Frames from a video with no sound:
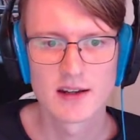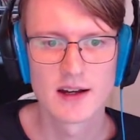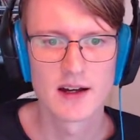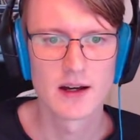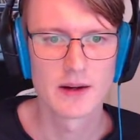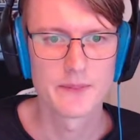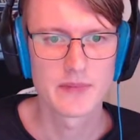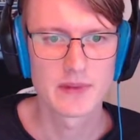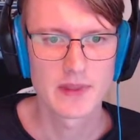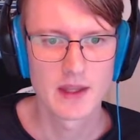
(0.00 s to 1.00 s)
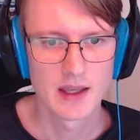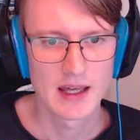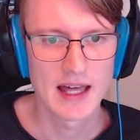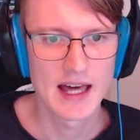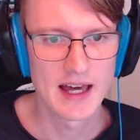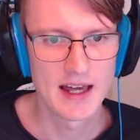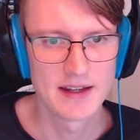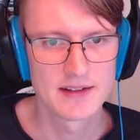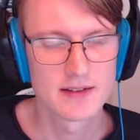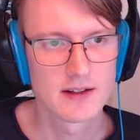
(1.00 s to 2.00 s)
and